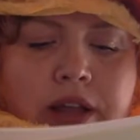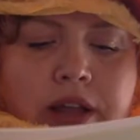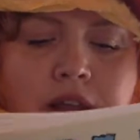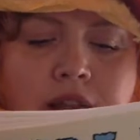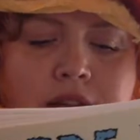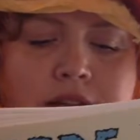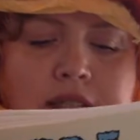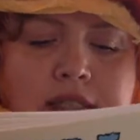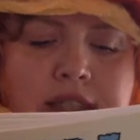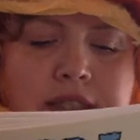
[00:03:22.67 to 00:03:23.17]
on a
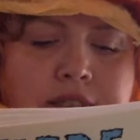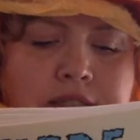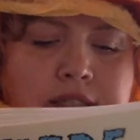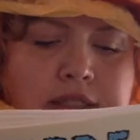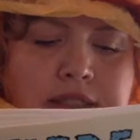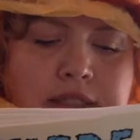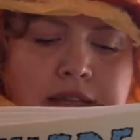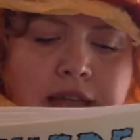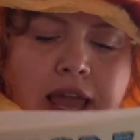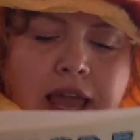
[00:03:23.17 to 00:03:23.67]

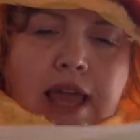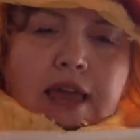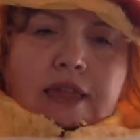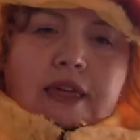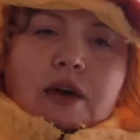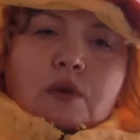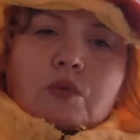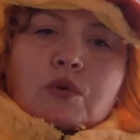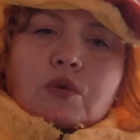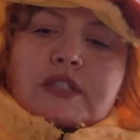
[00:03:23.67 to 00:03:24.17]
day that
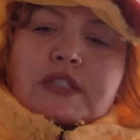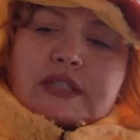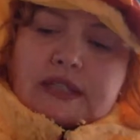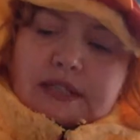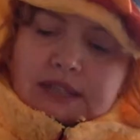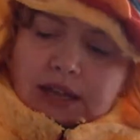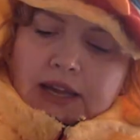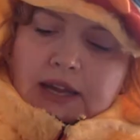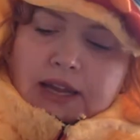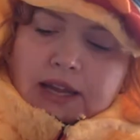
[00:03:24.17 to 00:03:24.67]
was
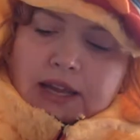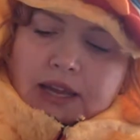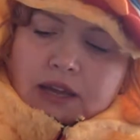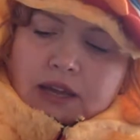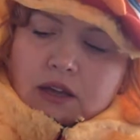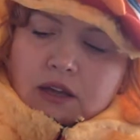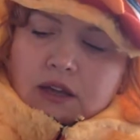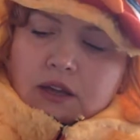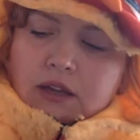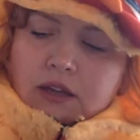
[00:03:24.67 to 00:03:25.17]
sunny,
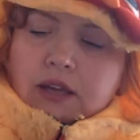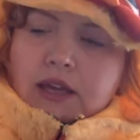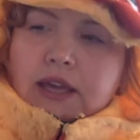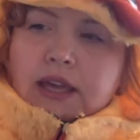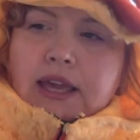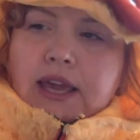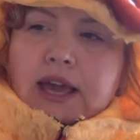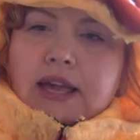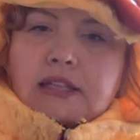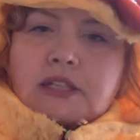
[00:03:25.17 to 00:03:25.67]

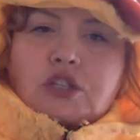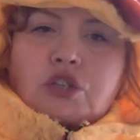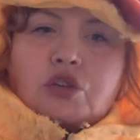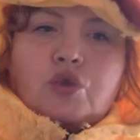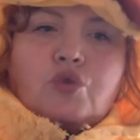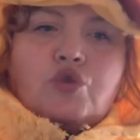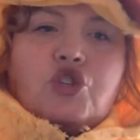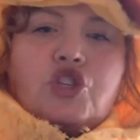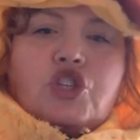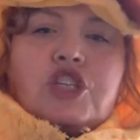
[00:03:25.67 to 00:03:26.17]
guess who
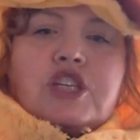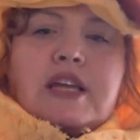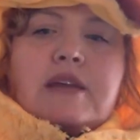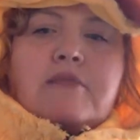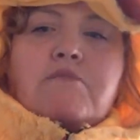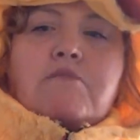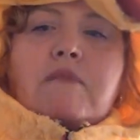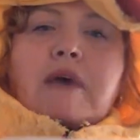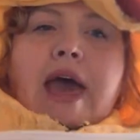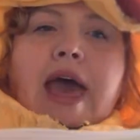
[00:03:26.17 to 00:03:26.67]
she
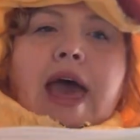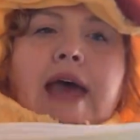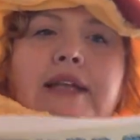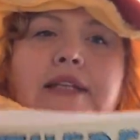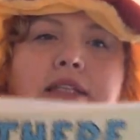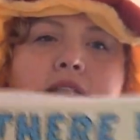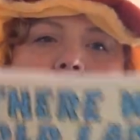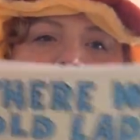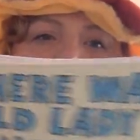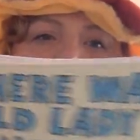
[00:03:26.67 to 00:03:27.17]
met?